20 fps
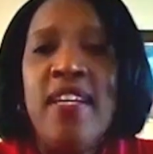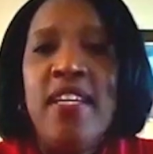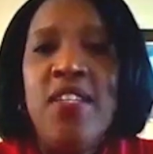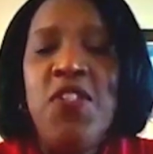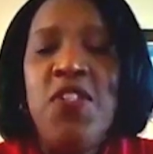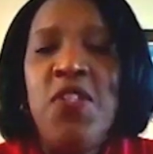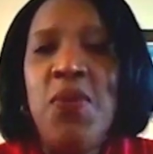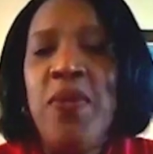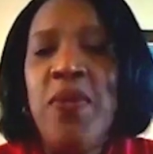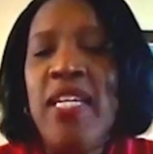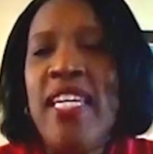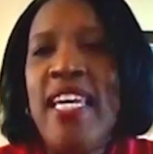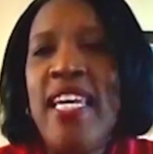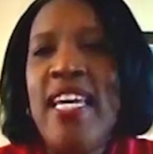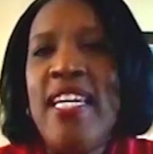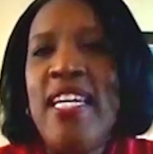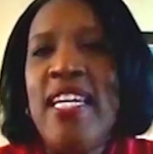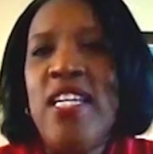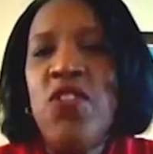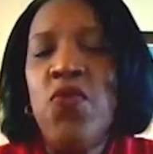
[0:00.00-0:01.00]
So
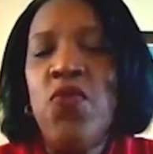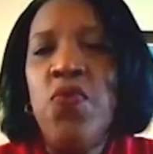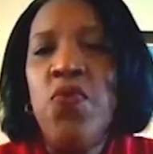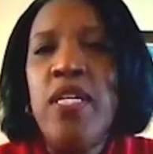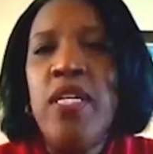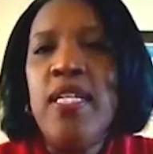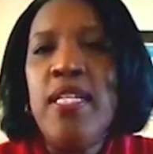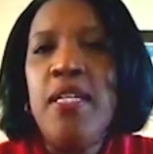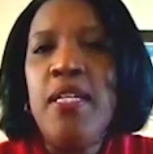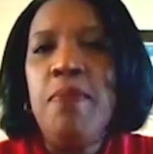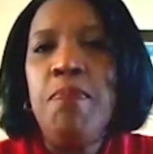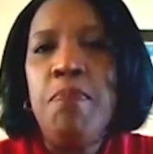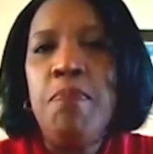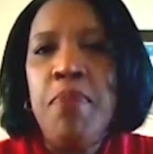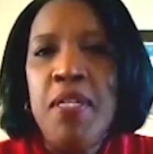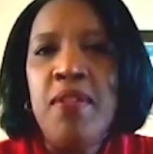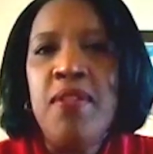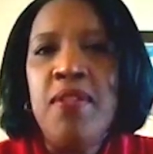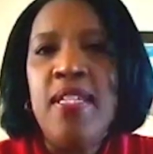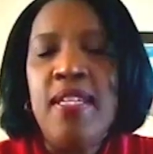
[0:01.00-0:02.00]
again, it's really
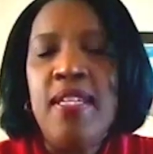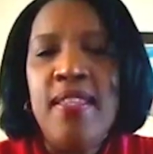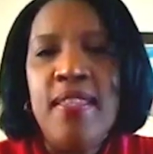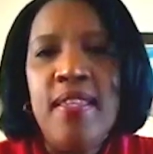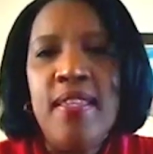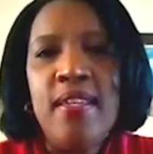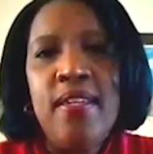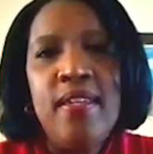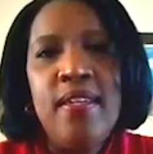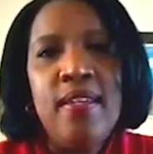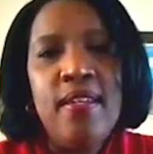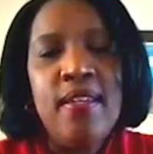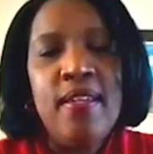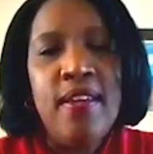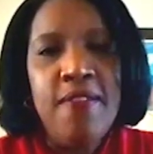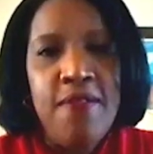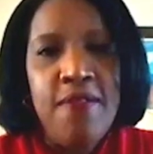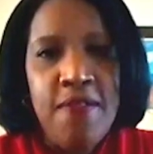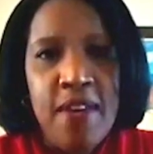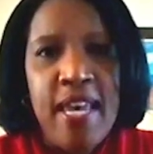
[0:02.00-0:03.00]
building the
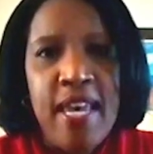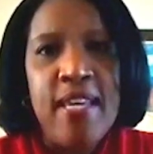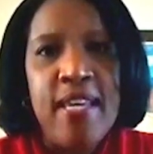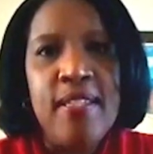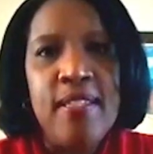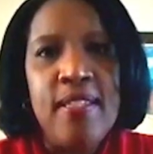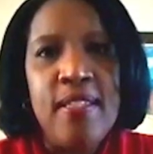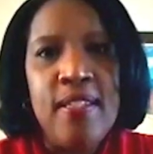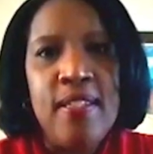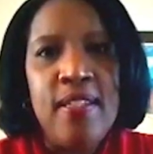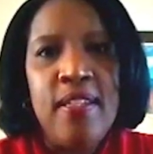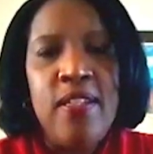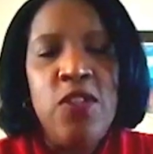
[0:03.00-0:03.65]
event